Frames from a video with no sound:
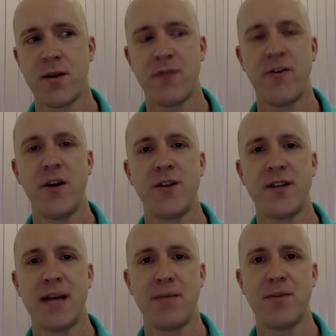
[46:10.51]
the first
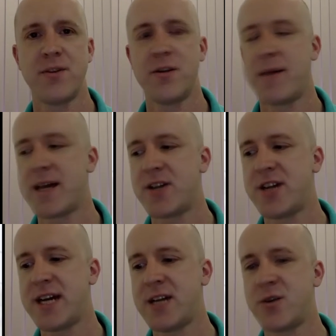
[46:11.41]
attempt to make a
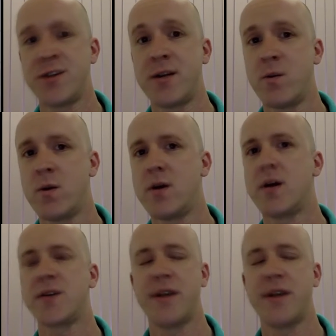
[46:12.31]
change, which didn't work.